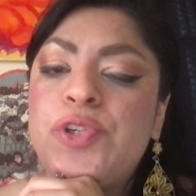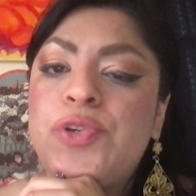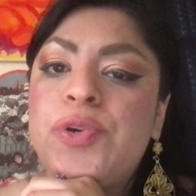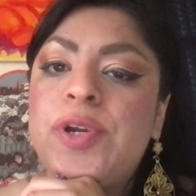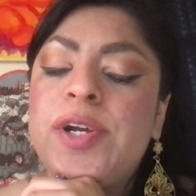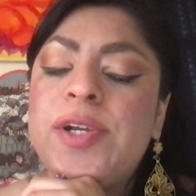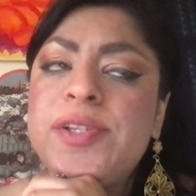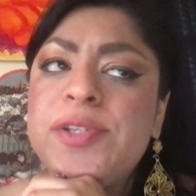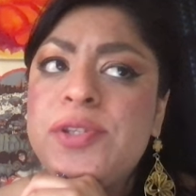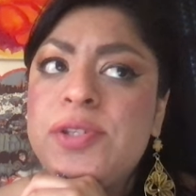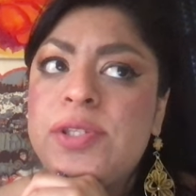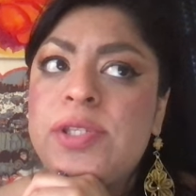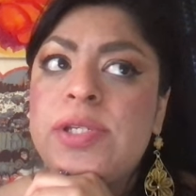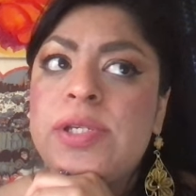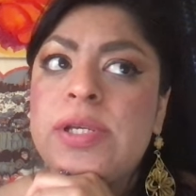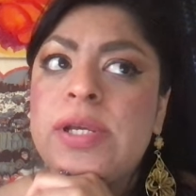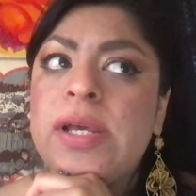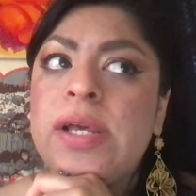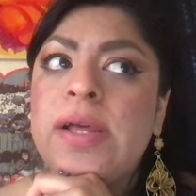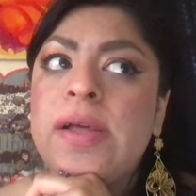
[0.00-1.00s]
trust
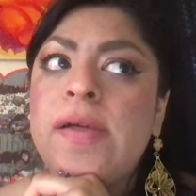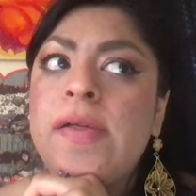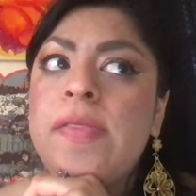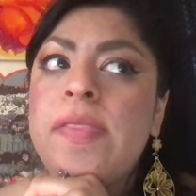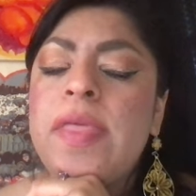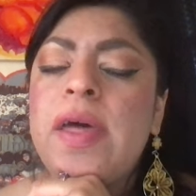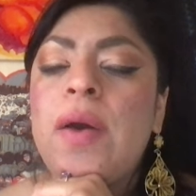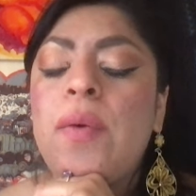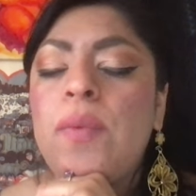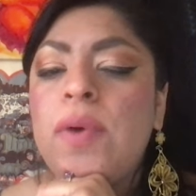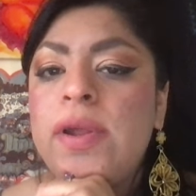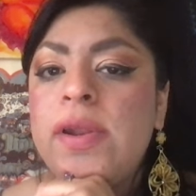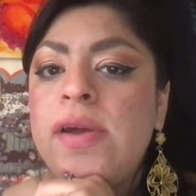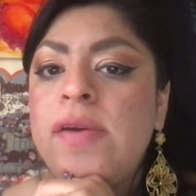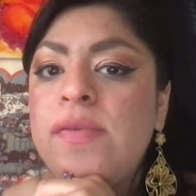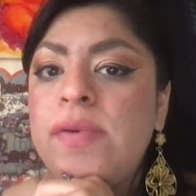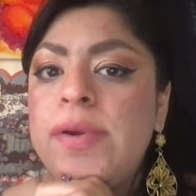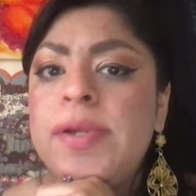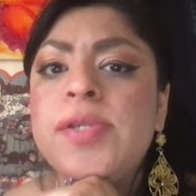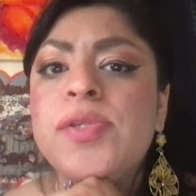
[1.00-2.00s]
that
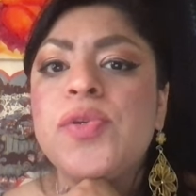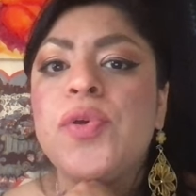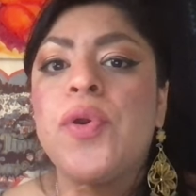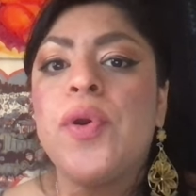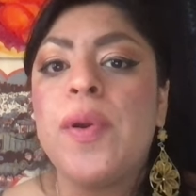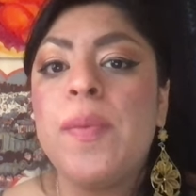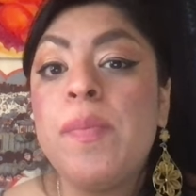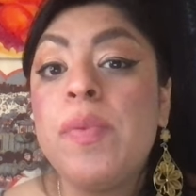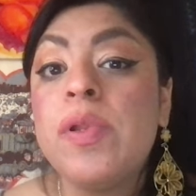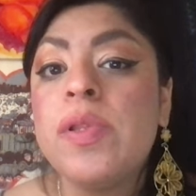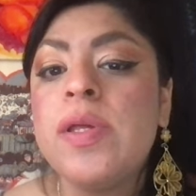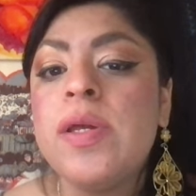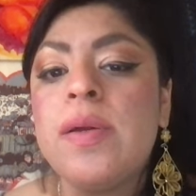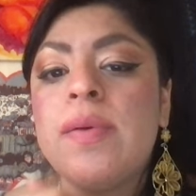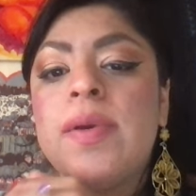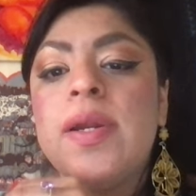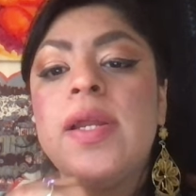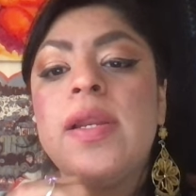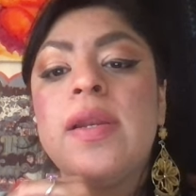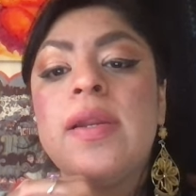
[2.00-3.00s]
whatever is crumbling
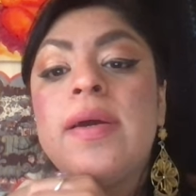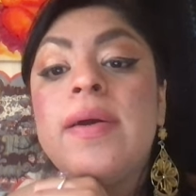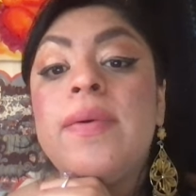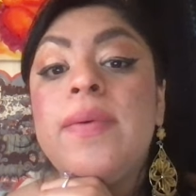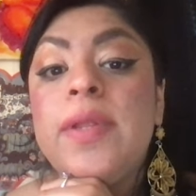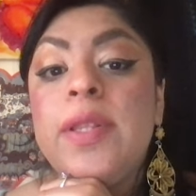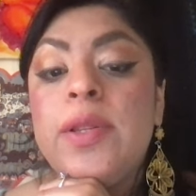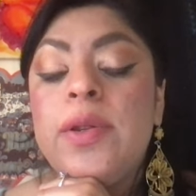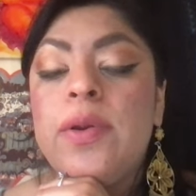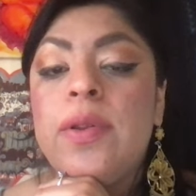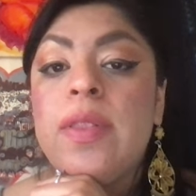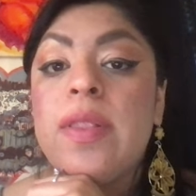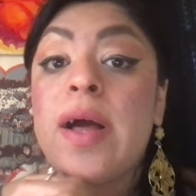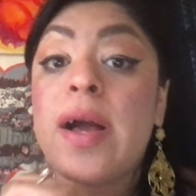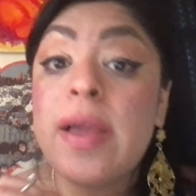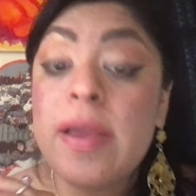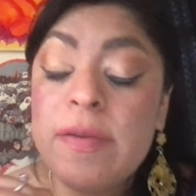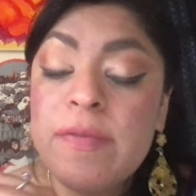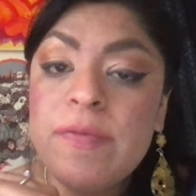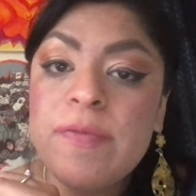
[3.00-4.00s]
right now in your
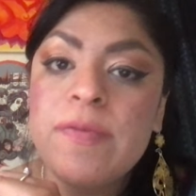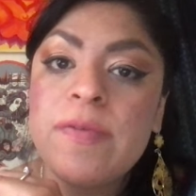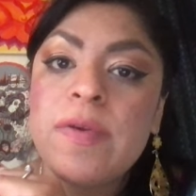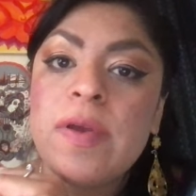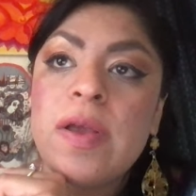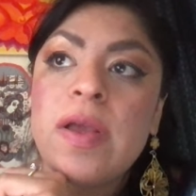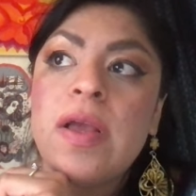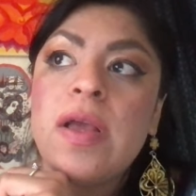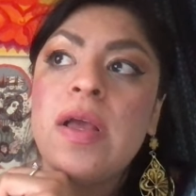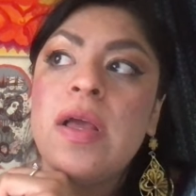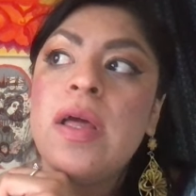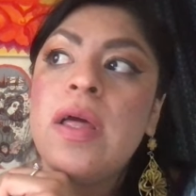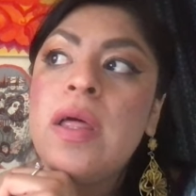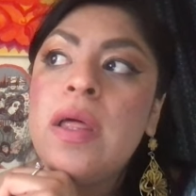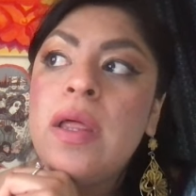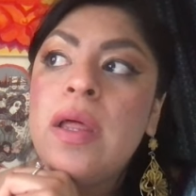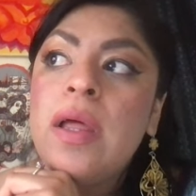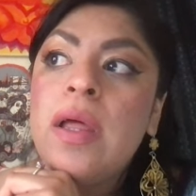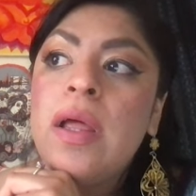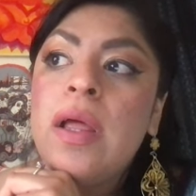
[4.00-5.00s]
life
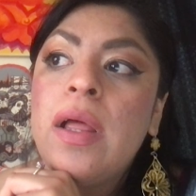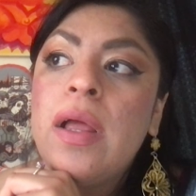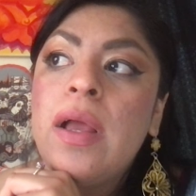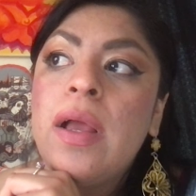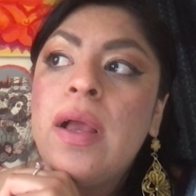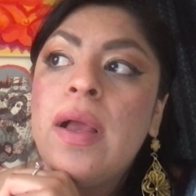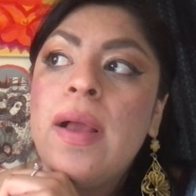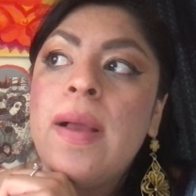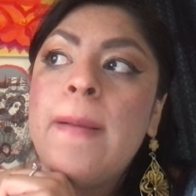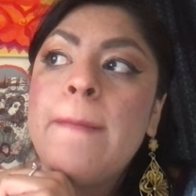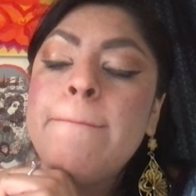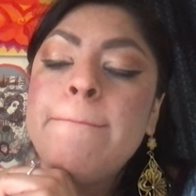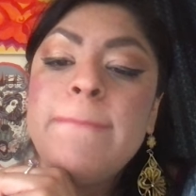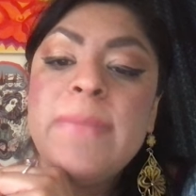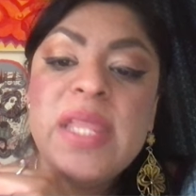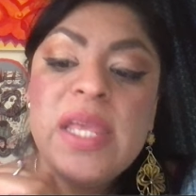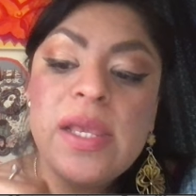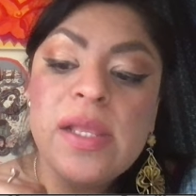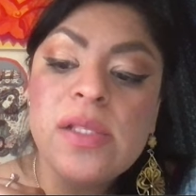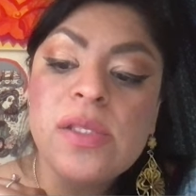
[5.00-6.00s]

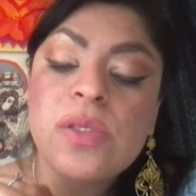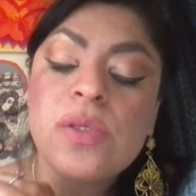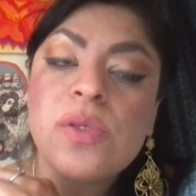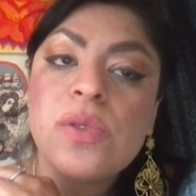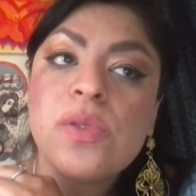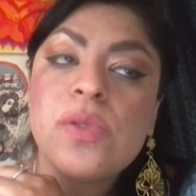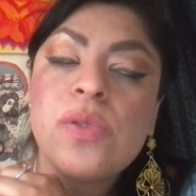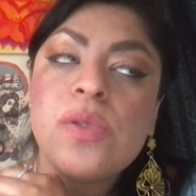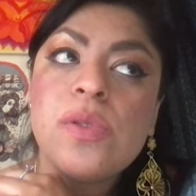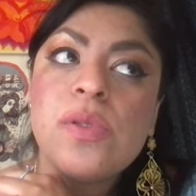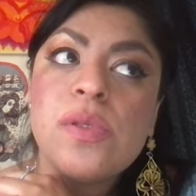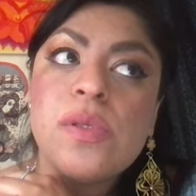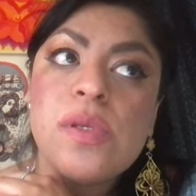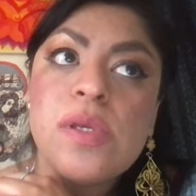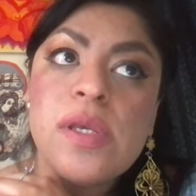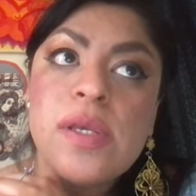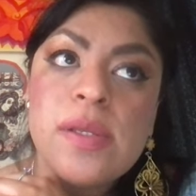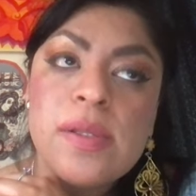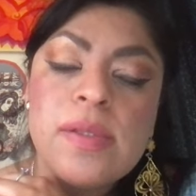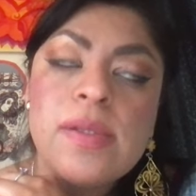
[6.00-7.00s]
needs
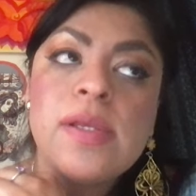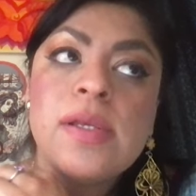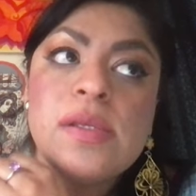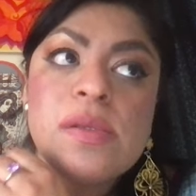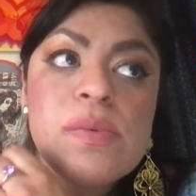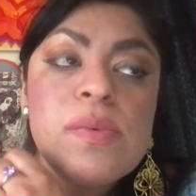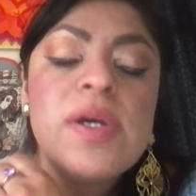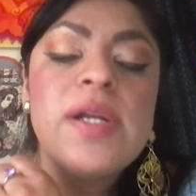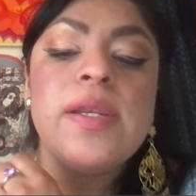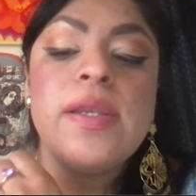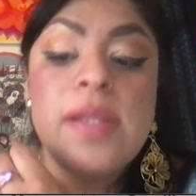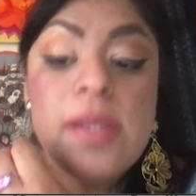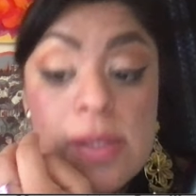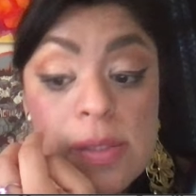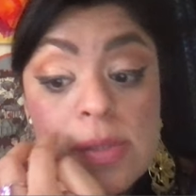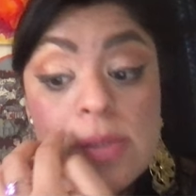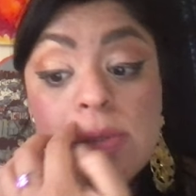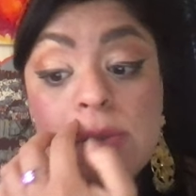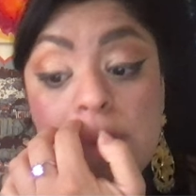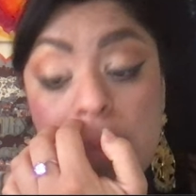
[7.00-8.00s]
it is what
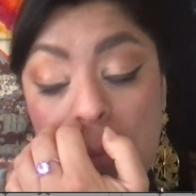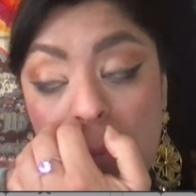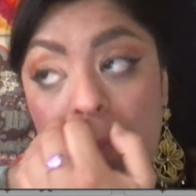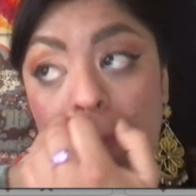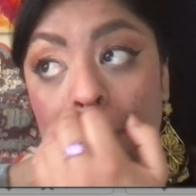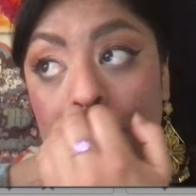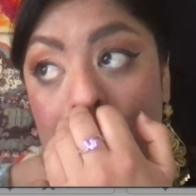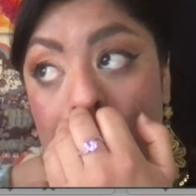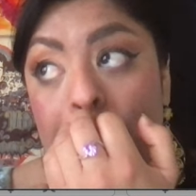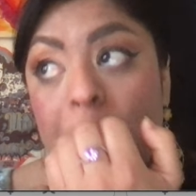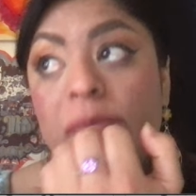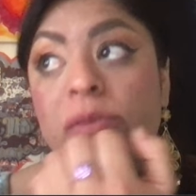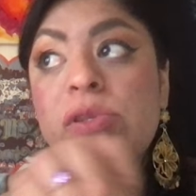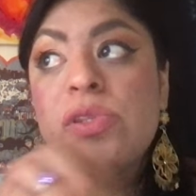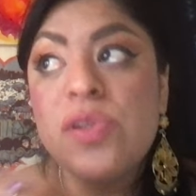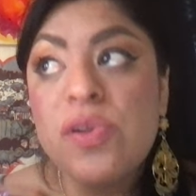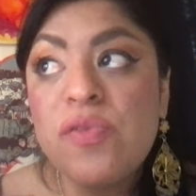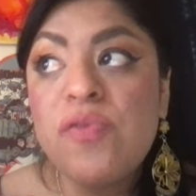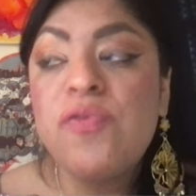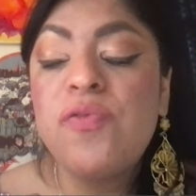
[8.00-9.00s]
needs to
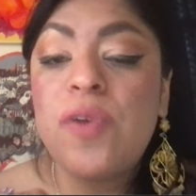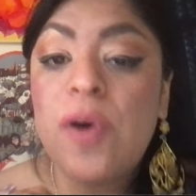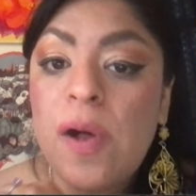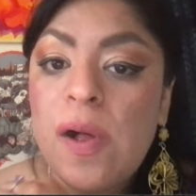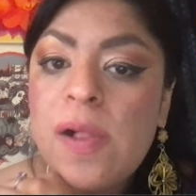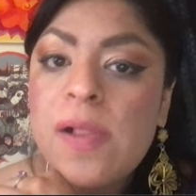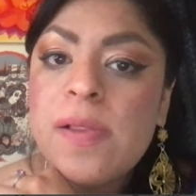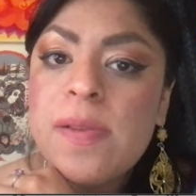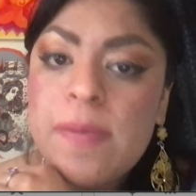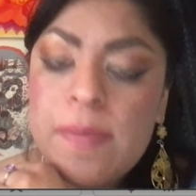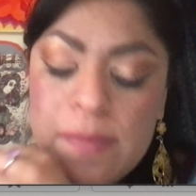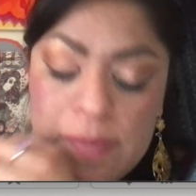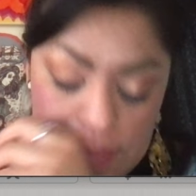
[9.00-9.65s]
fall